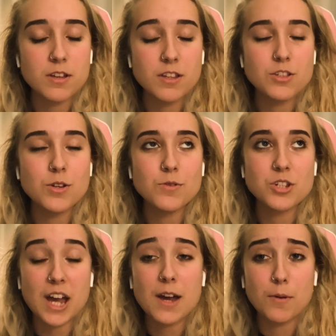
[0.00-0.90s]
to
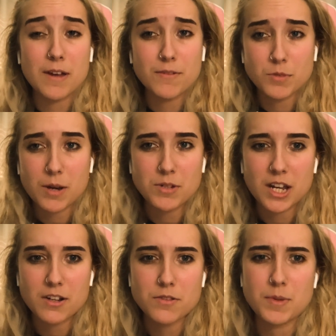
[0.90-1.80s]
shy away from drop
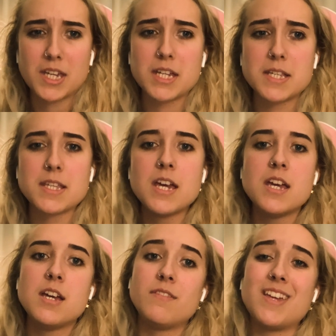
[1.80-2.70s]
shadows because
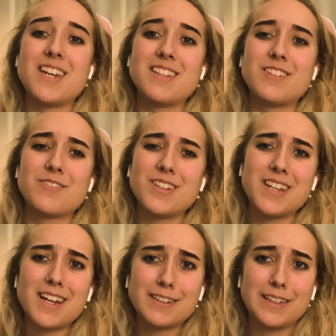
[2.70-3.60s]
they can look
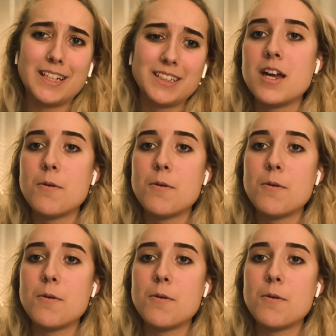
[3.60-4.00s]
really ugly.